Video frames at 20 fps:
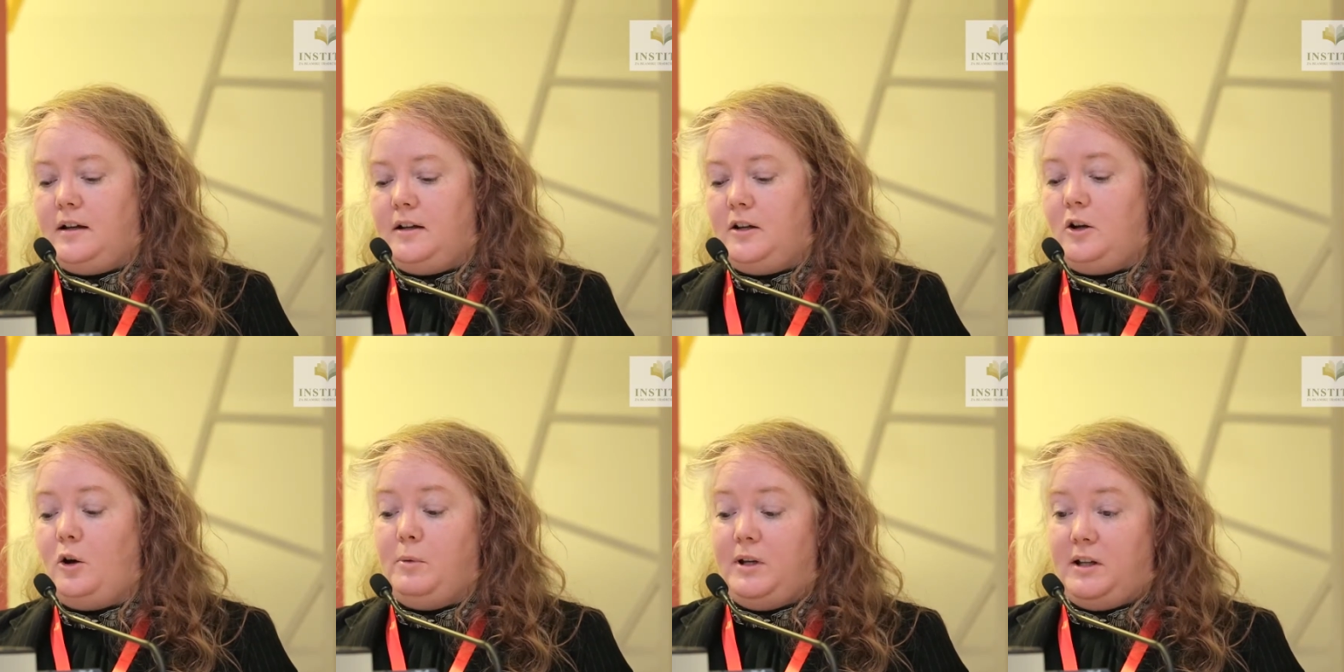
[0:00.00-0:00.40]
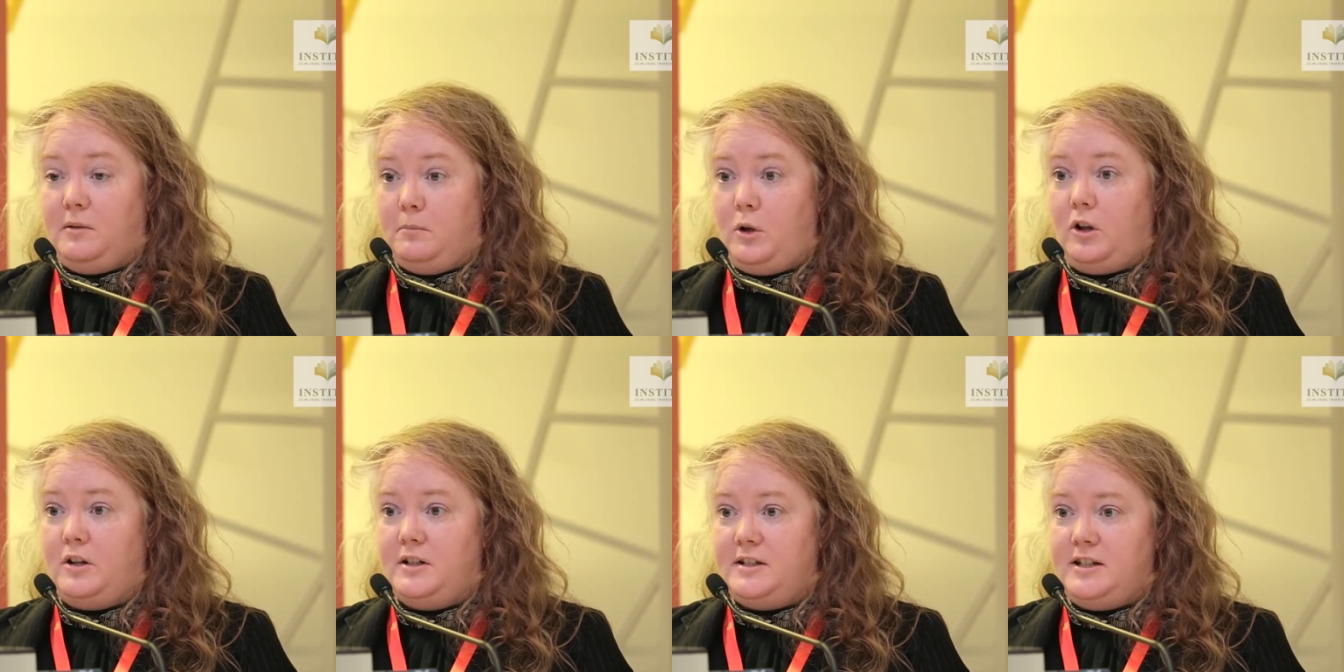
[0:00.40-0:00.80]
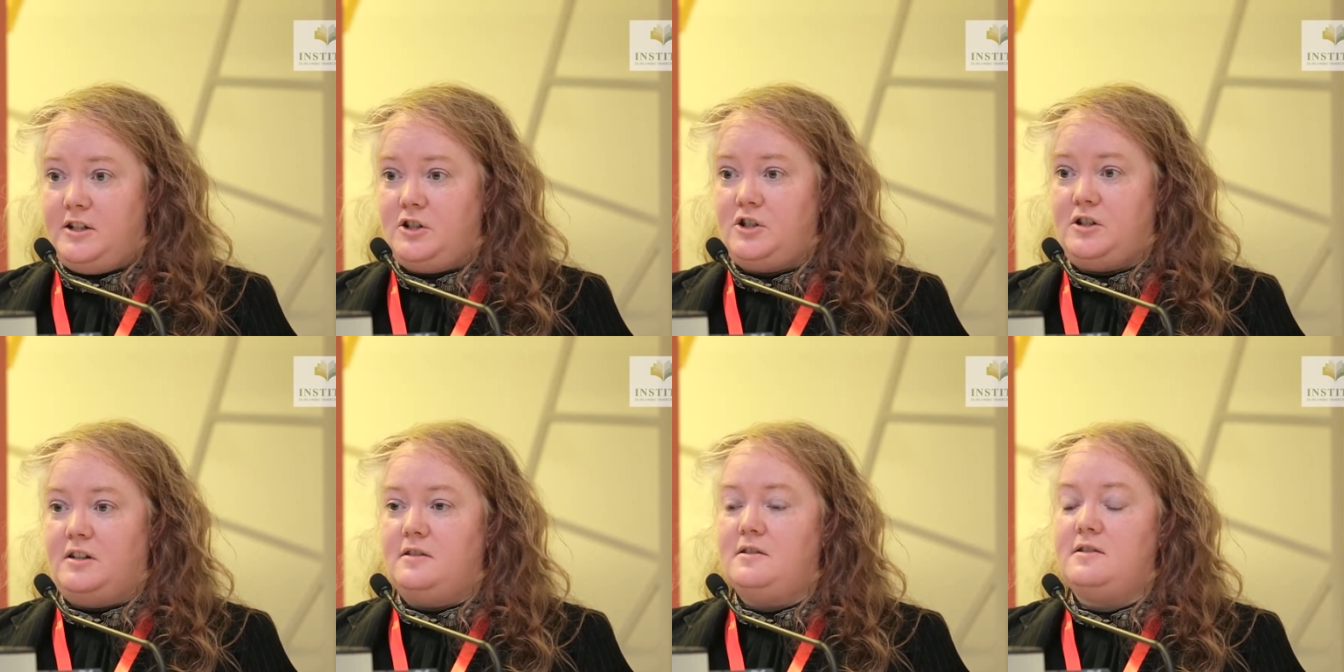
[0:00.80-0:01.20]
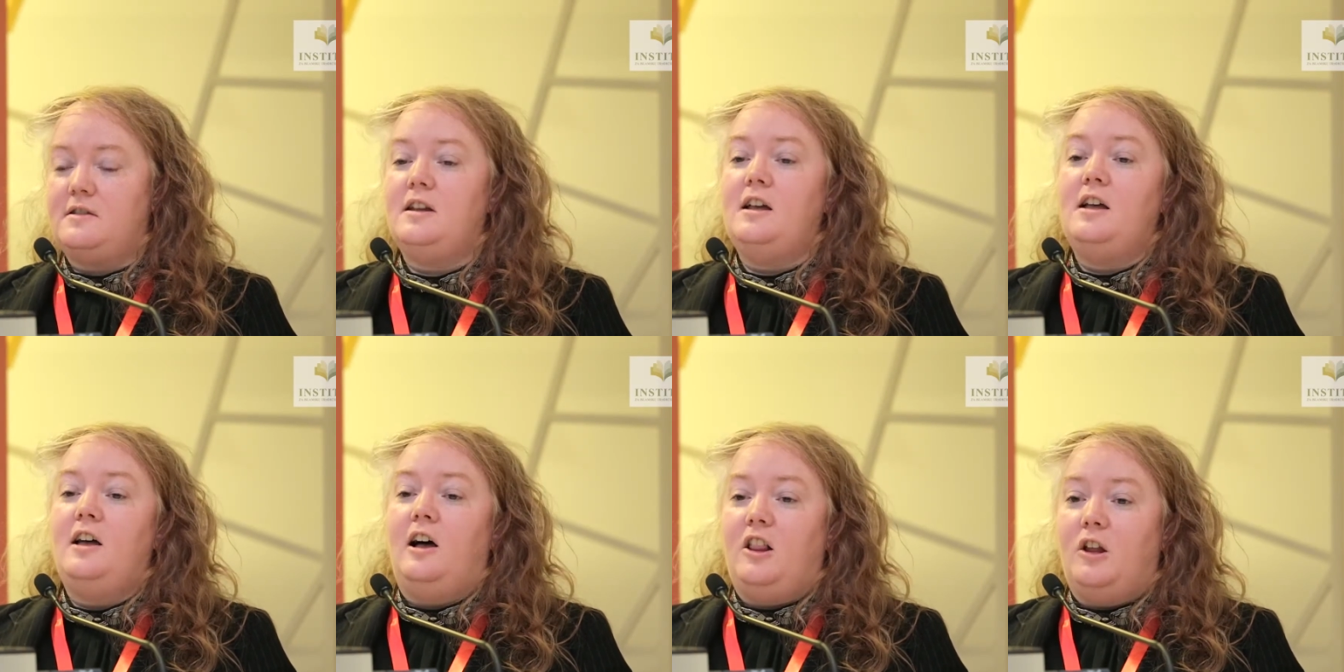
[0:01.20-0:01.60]
lobbying politicians,
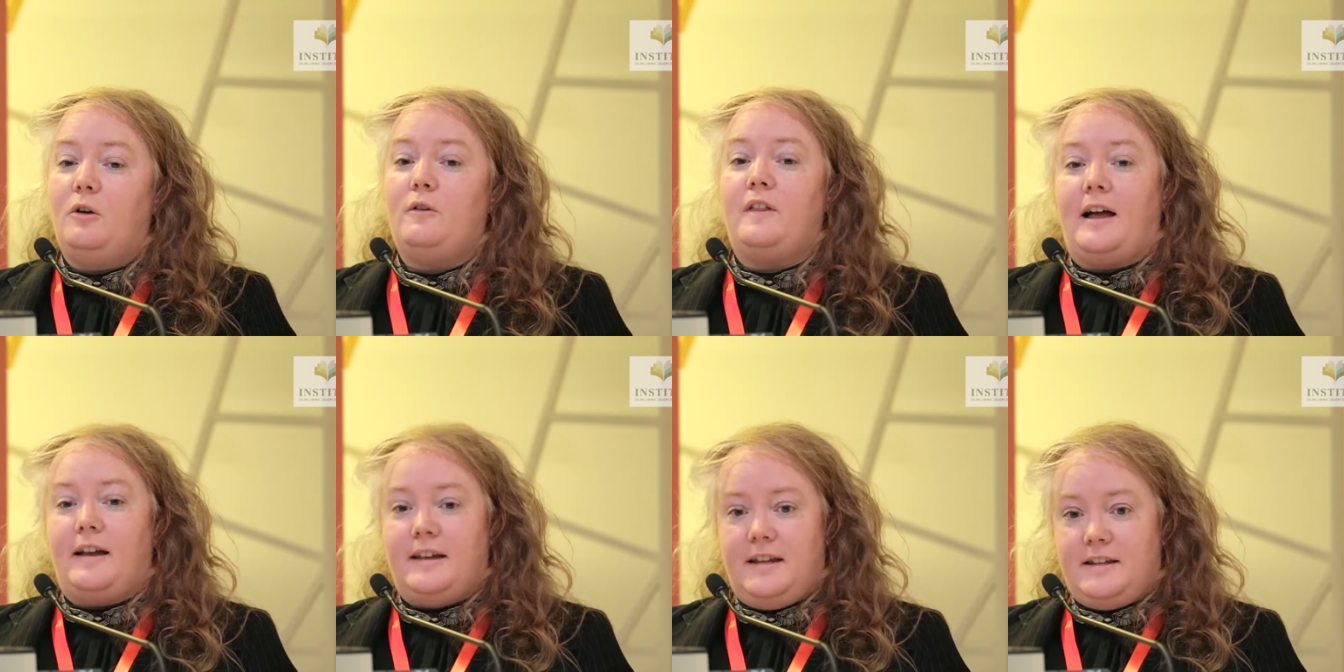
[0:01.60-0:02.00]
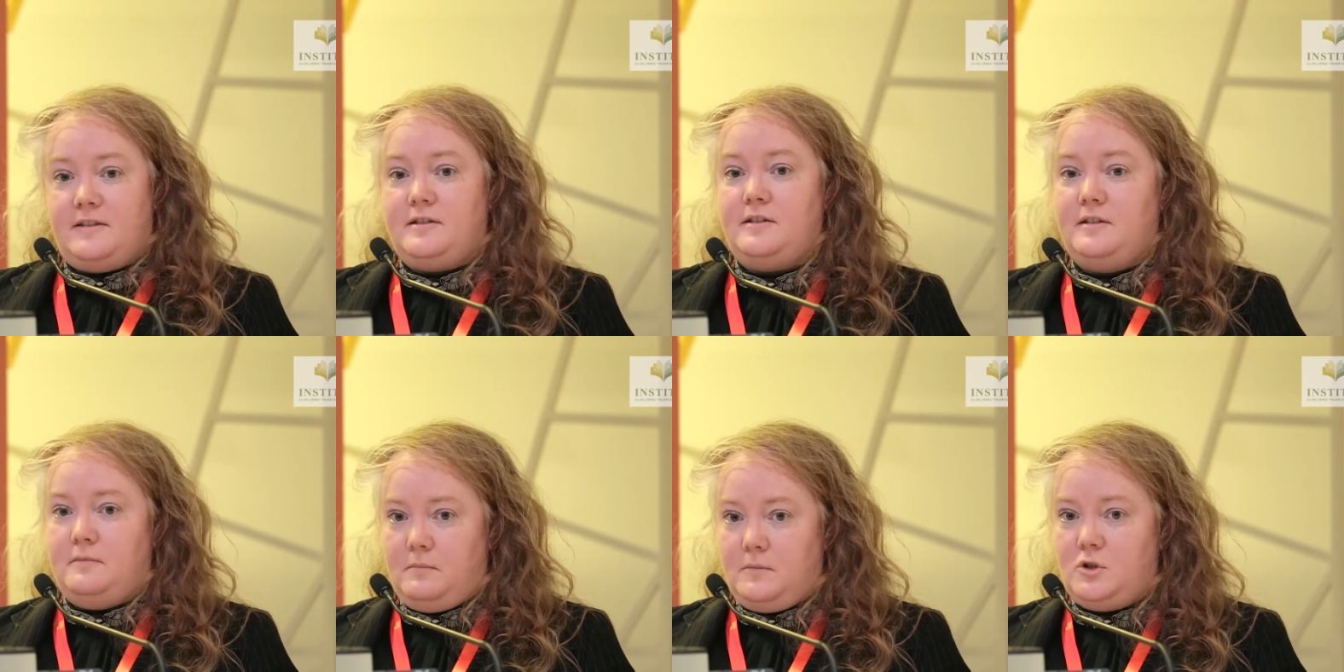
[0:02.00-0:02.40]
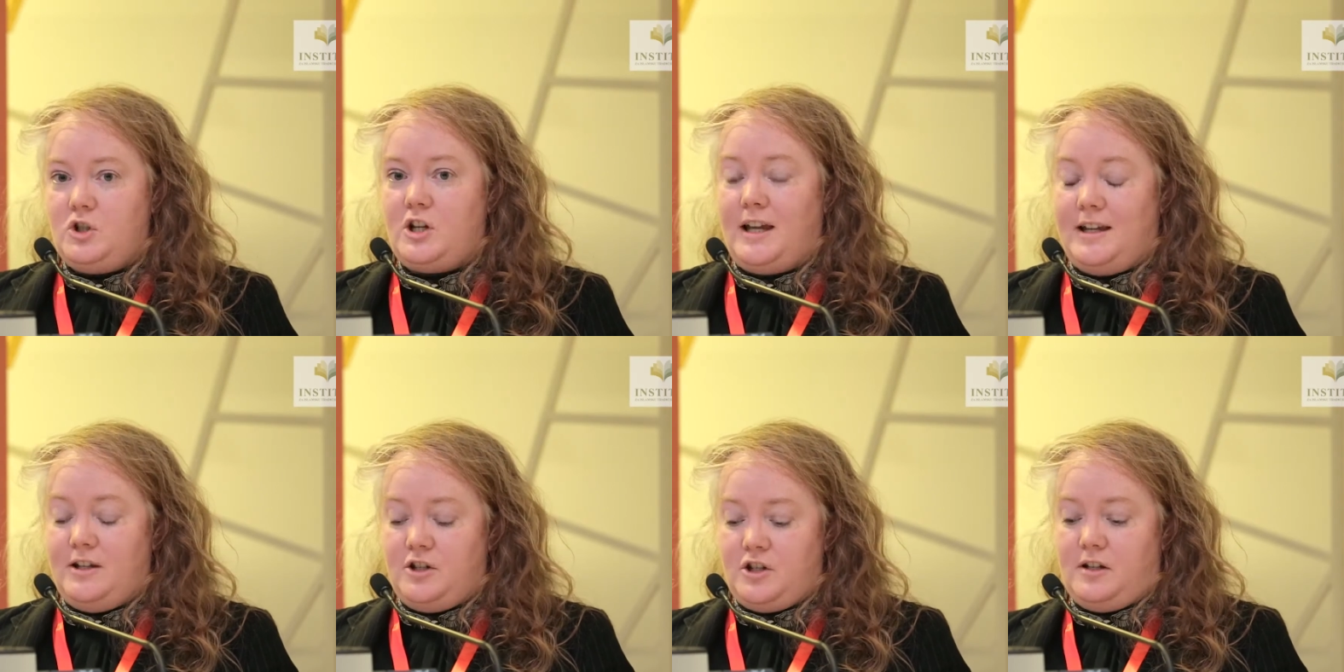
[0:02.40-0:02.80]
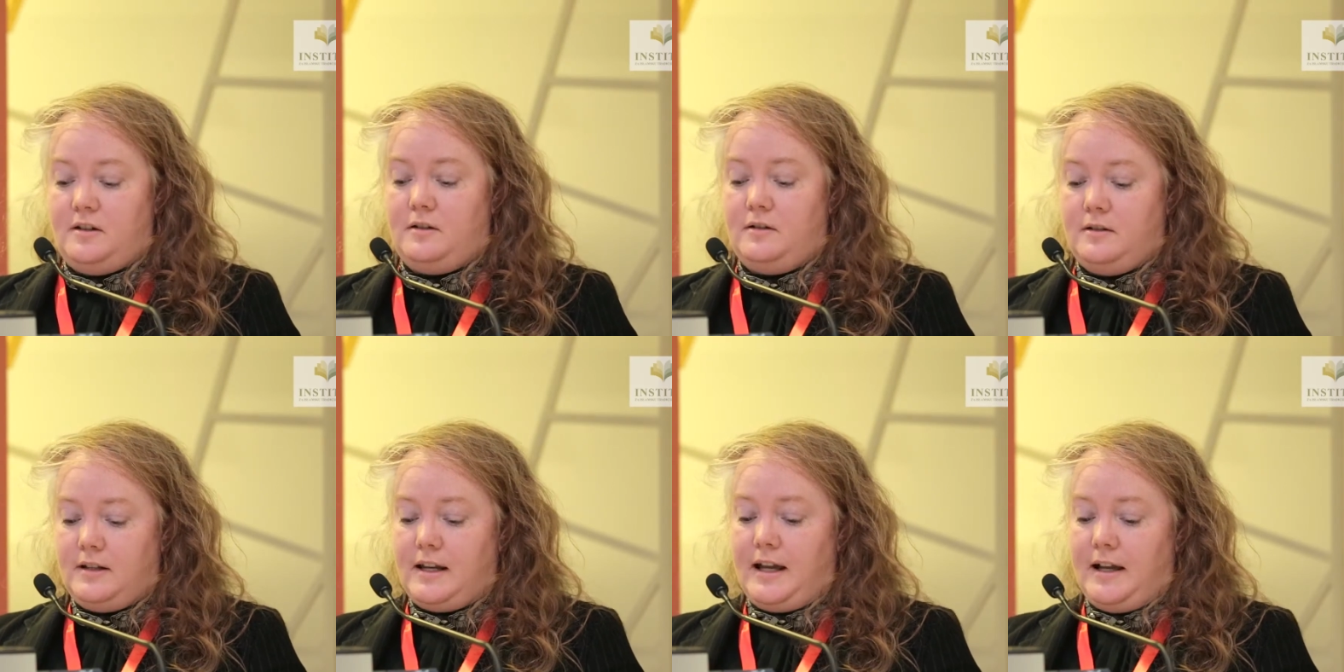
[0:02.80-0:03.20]
although that is
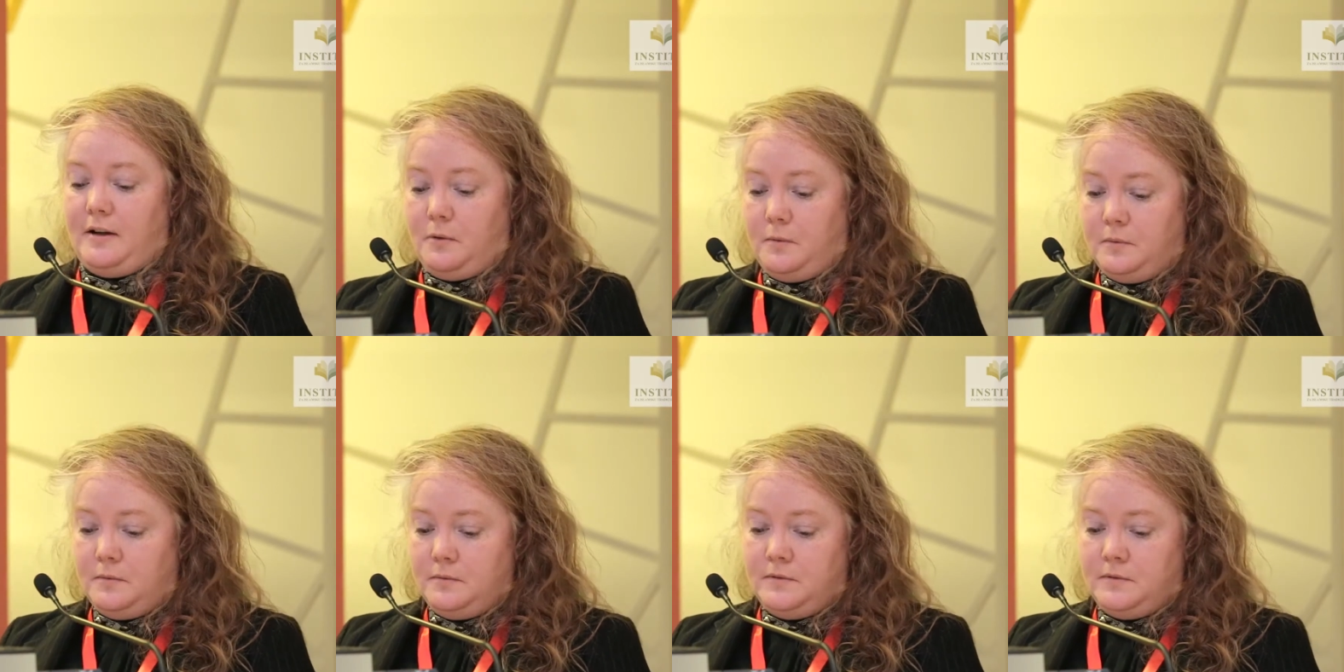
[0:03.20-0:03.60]
changing now.